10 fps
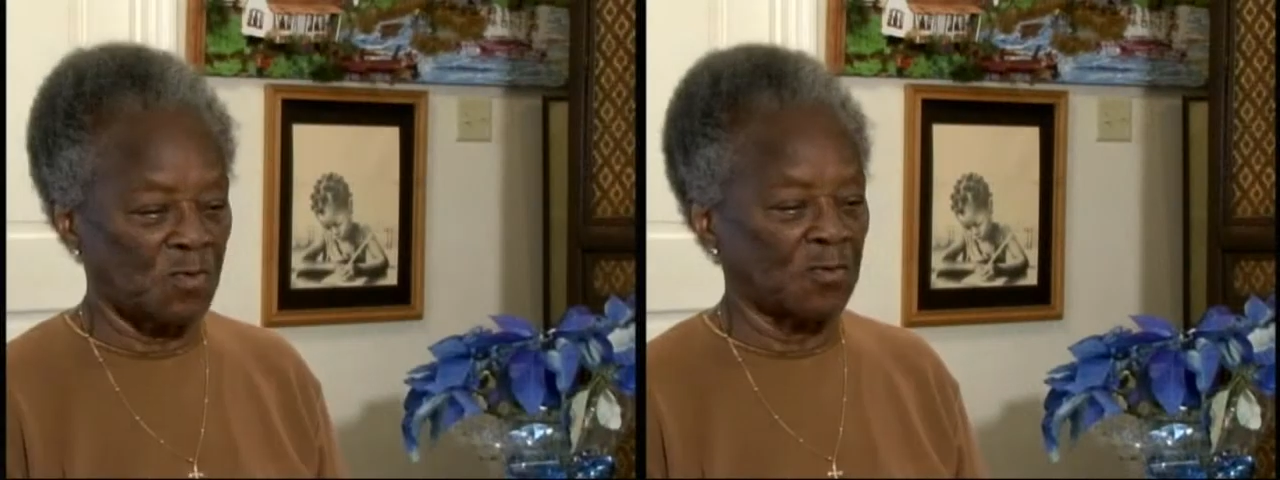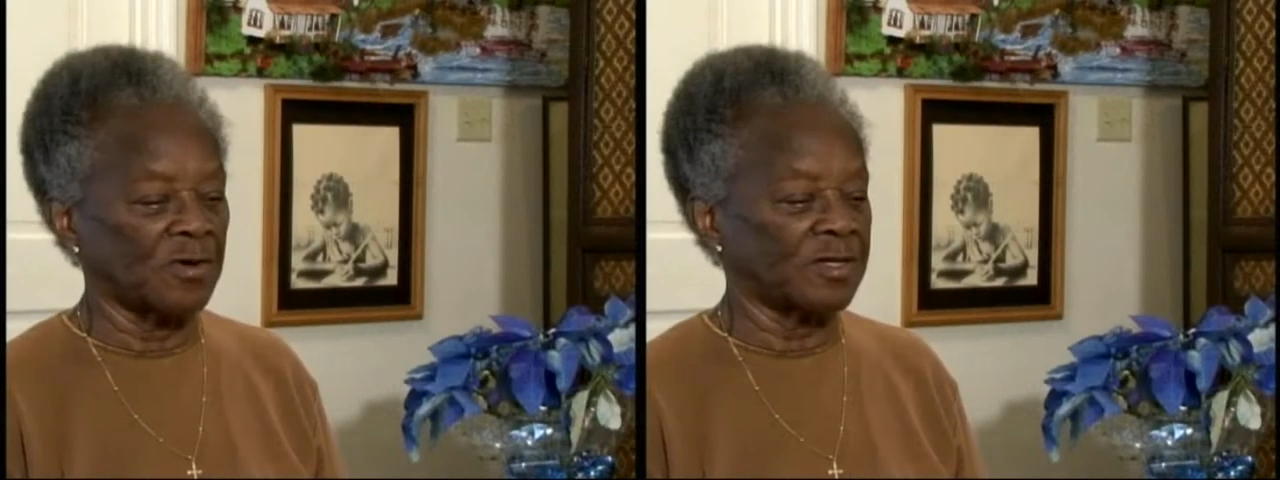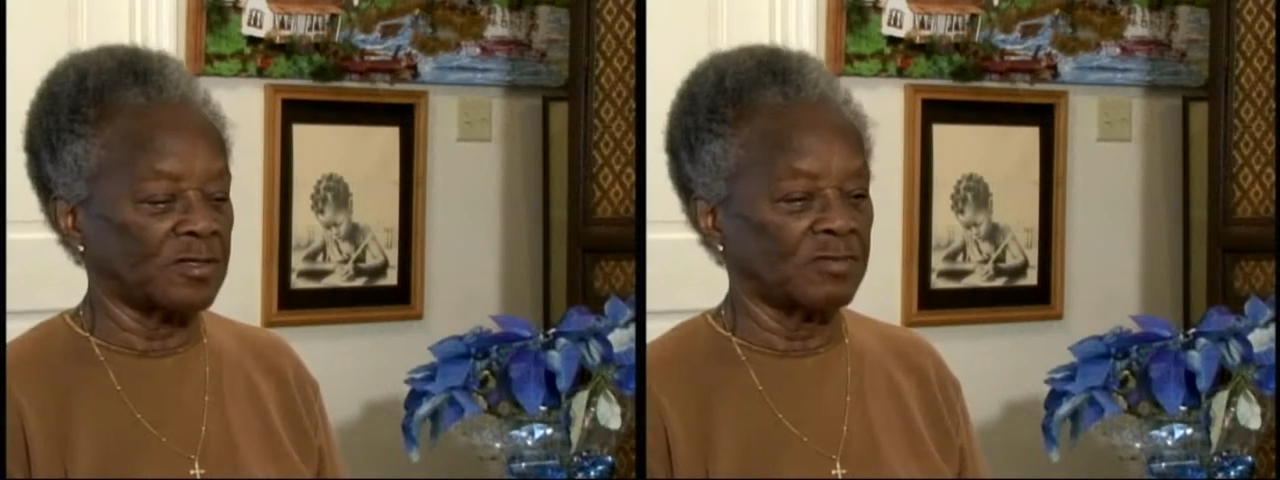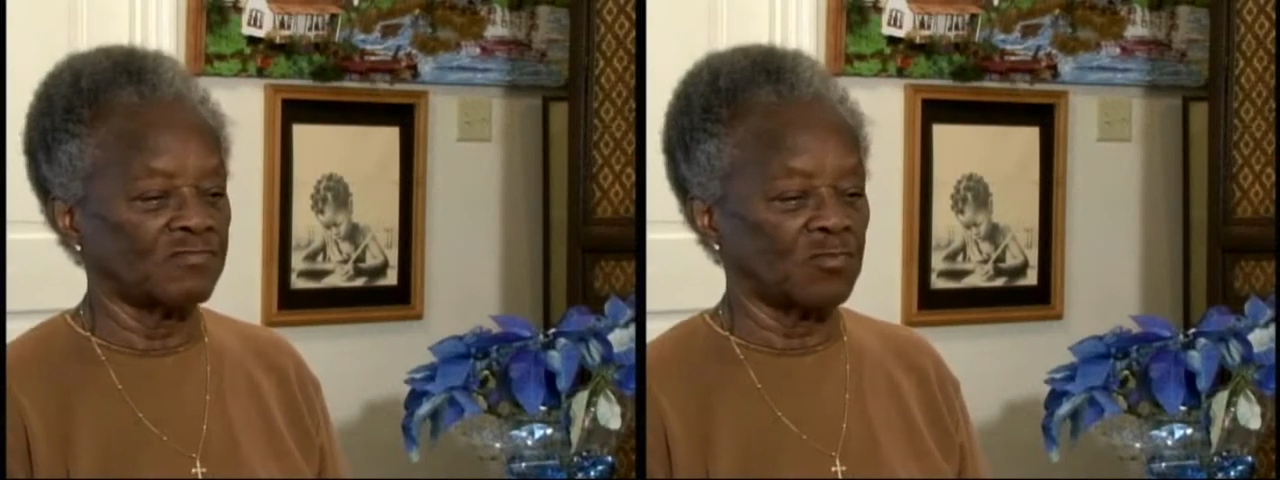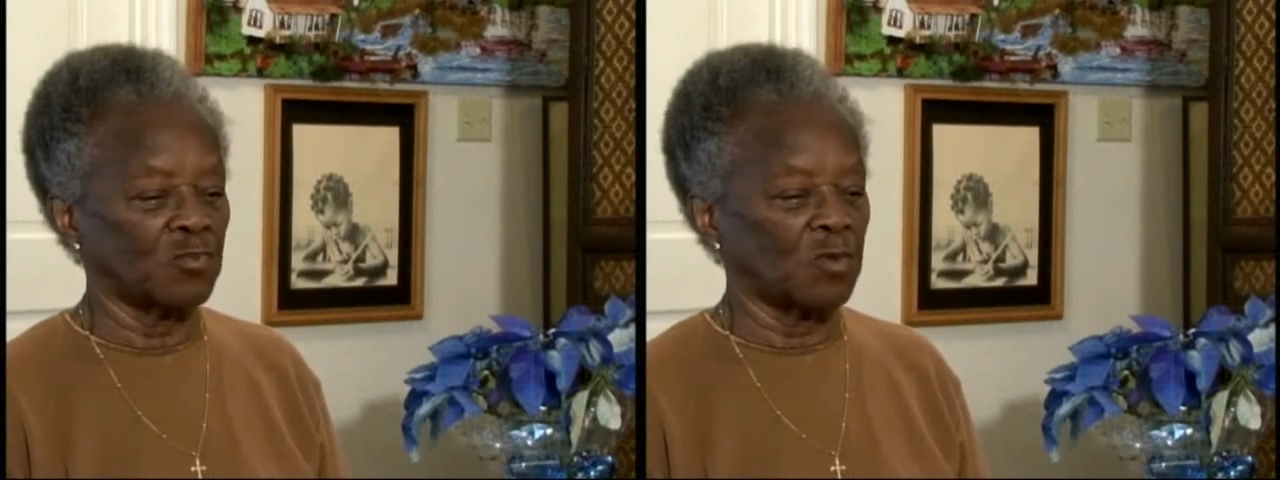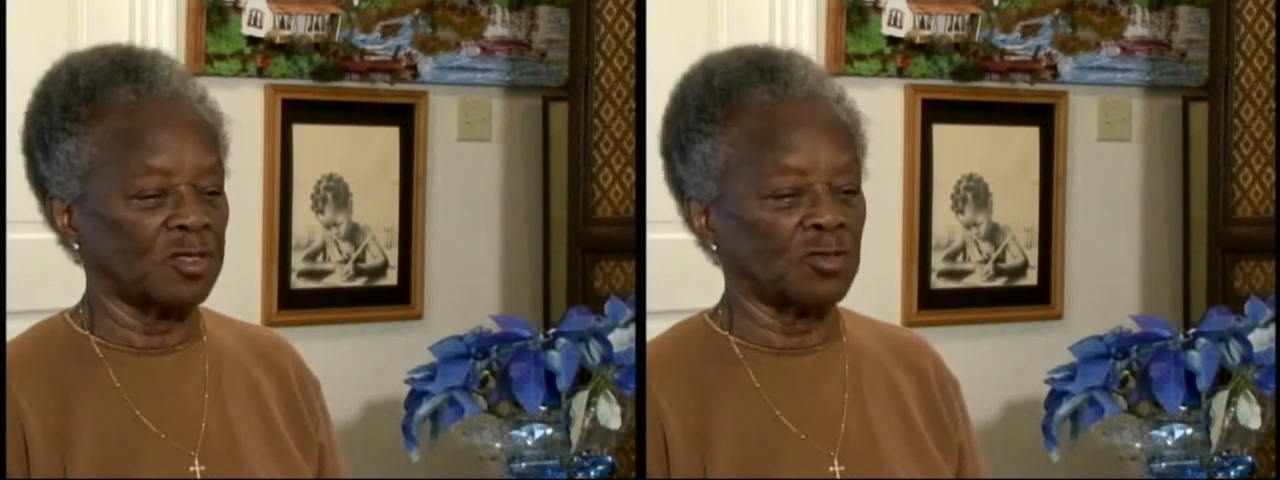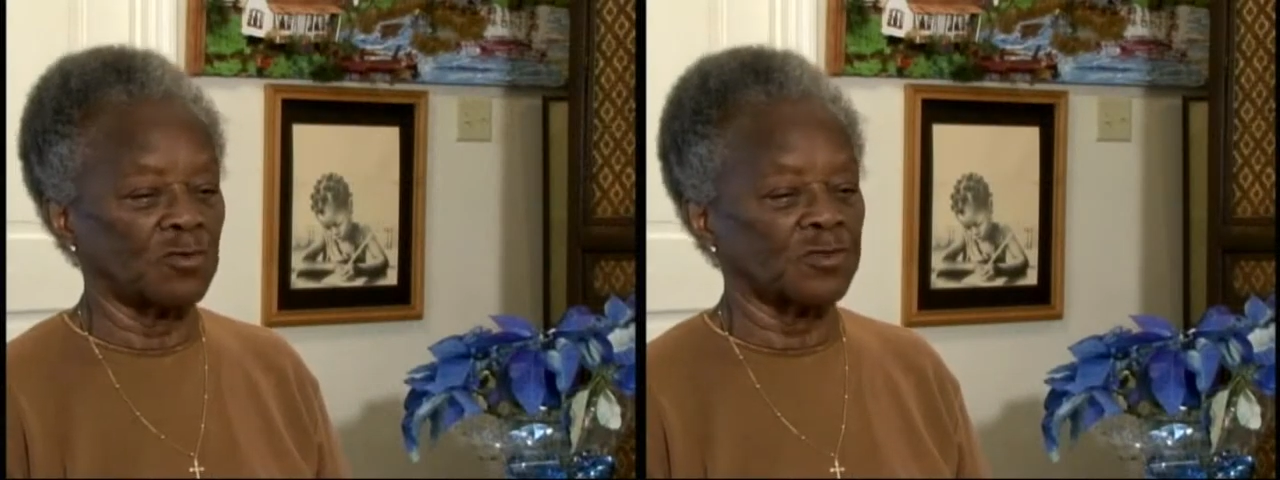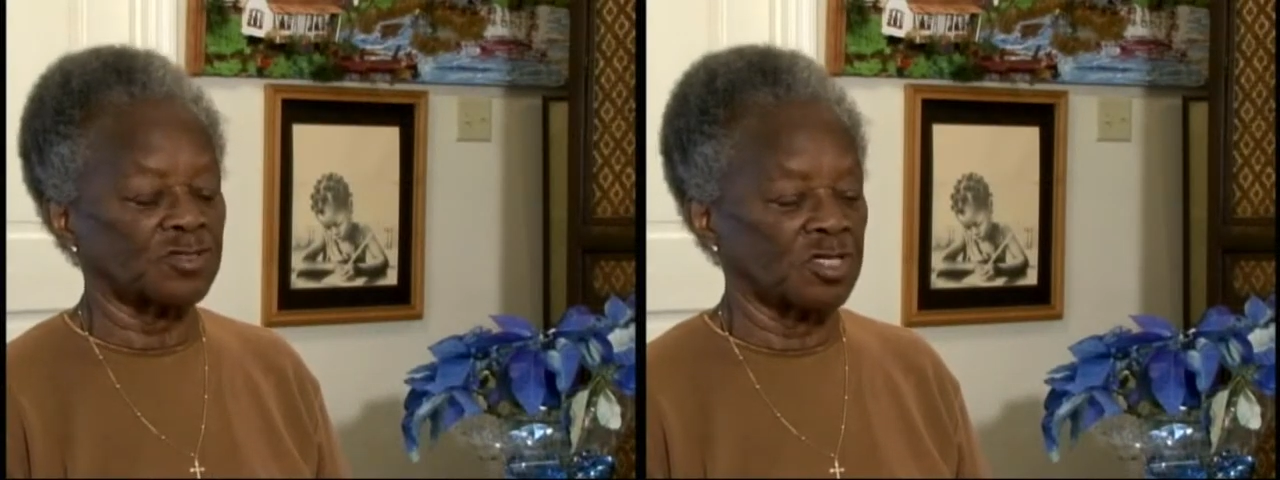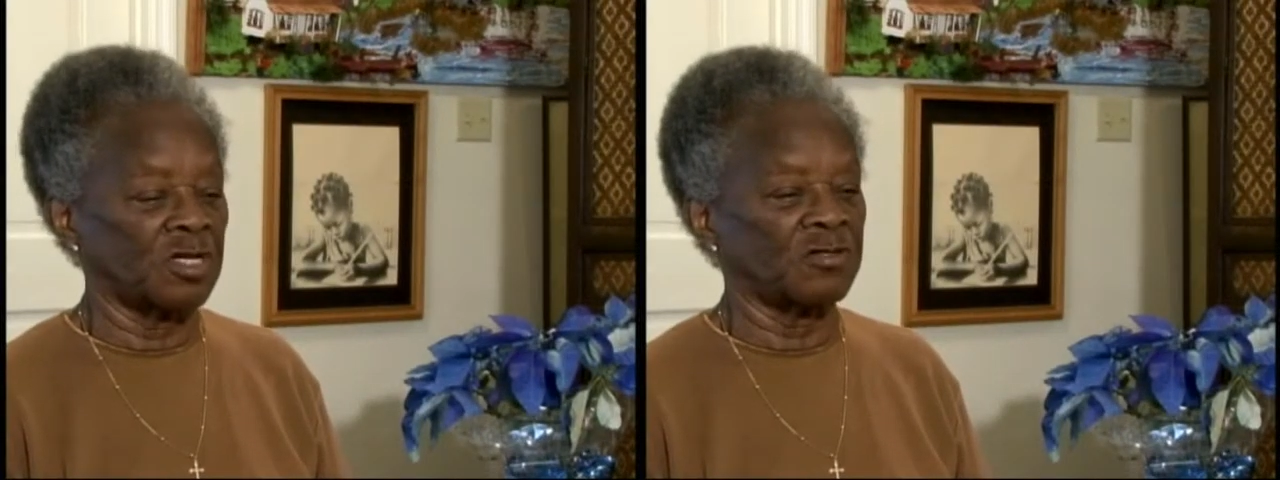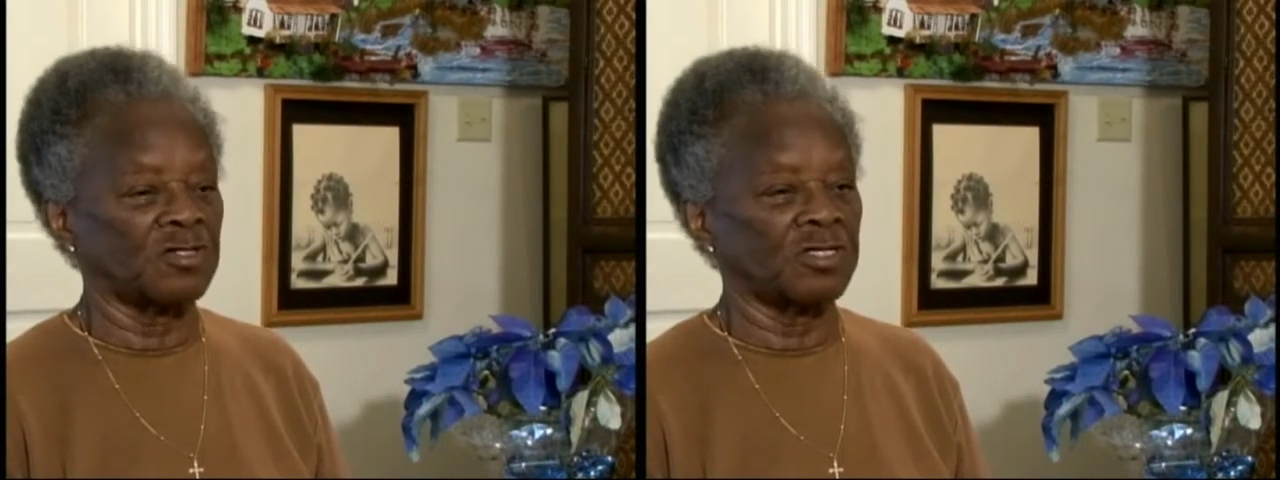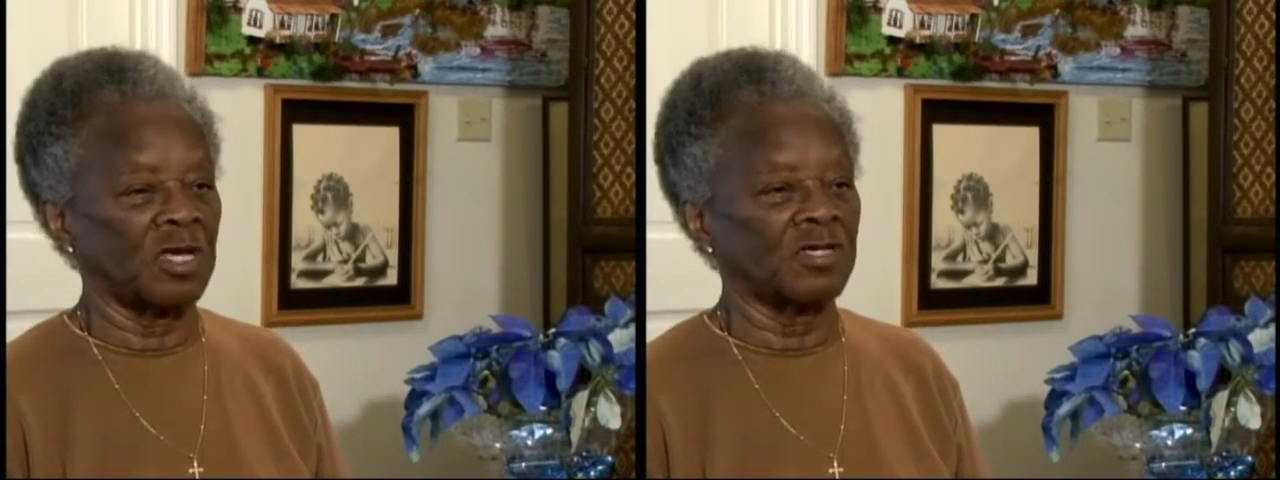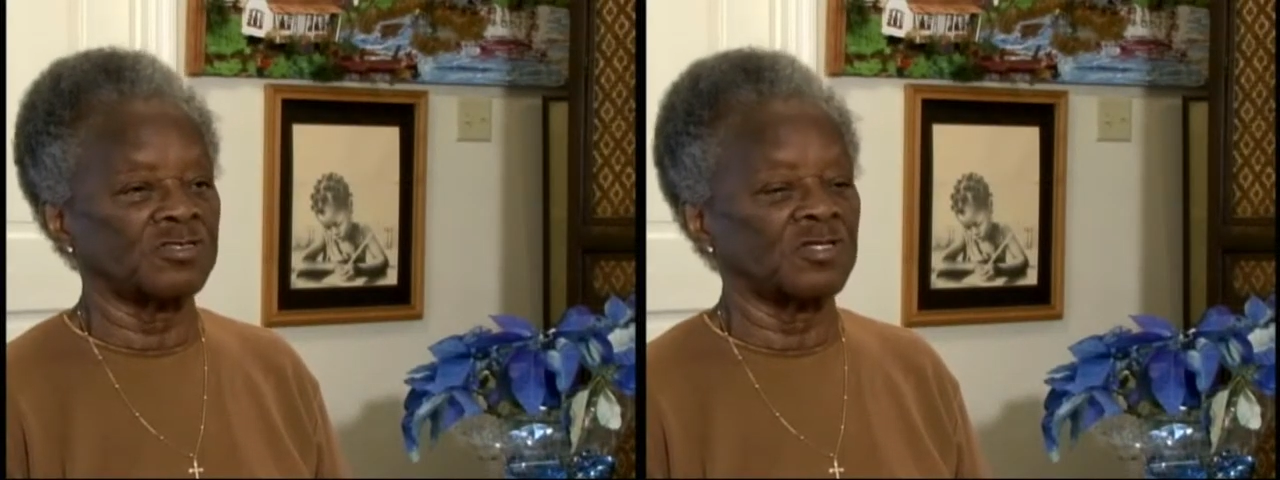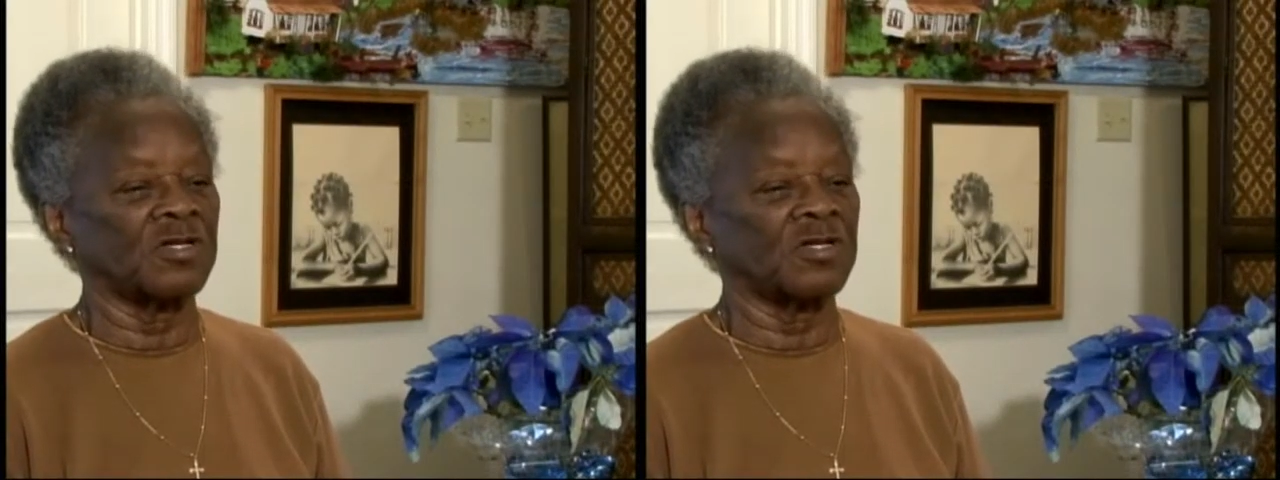point, what you're seeing today is